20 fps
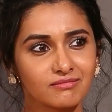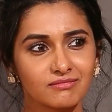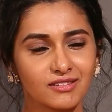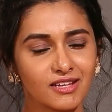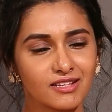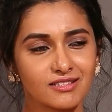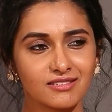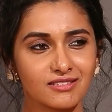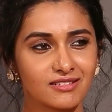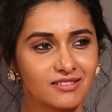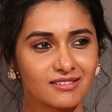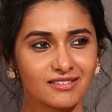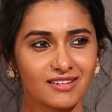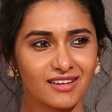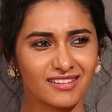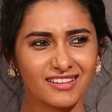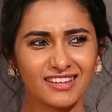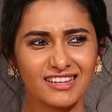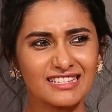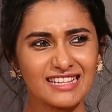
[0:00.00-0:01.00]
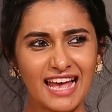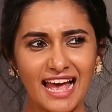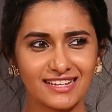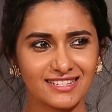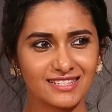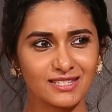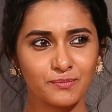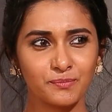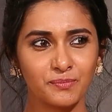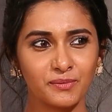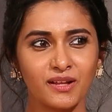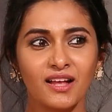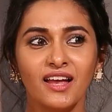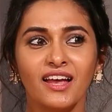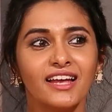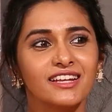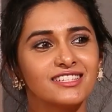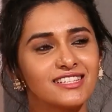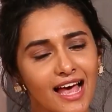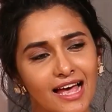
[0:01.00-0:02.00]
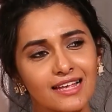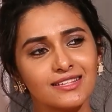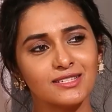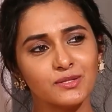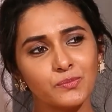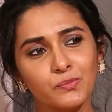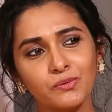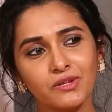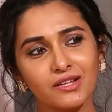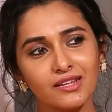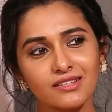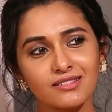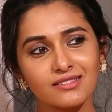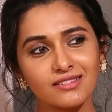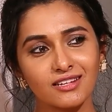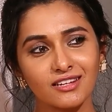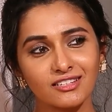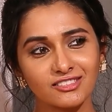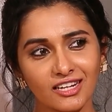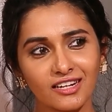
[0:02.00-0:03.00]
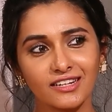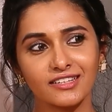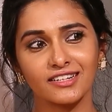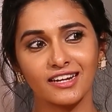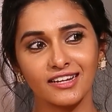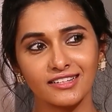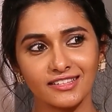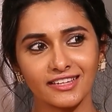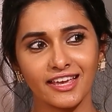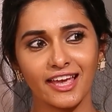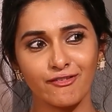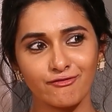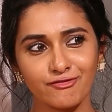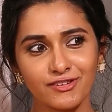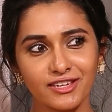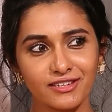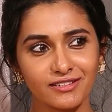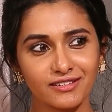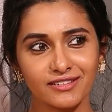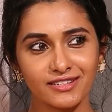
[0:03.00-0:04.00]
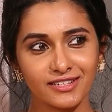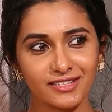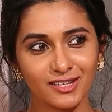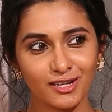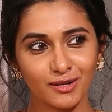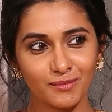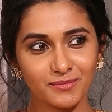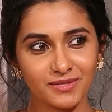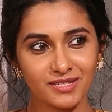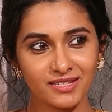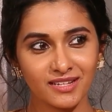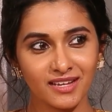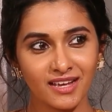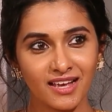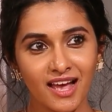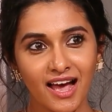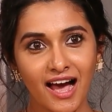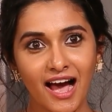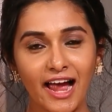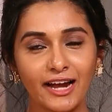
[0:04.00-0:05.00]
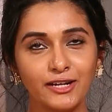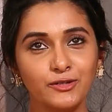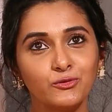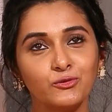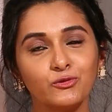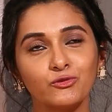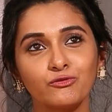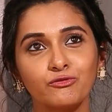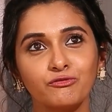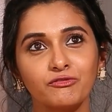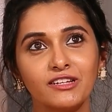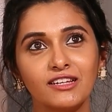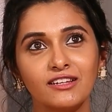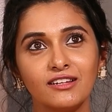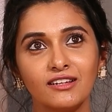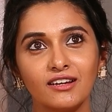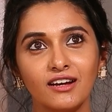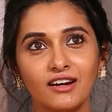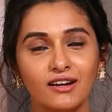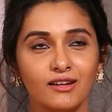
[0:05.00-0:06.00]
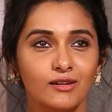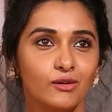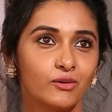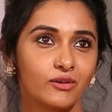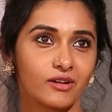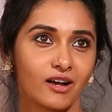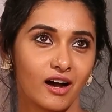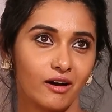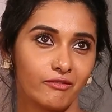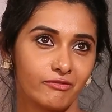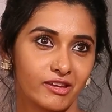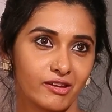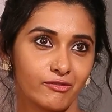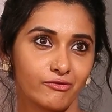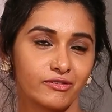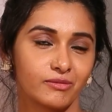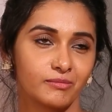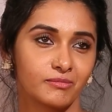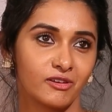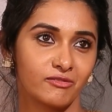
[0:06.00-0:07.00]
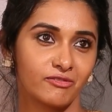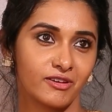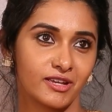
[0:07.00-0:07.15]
That's it. I think it's as simple as Sankranti. Every year it comes. I don't know if we'll look away from the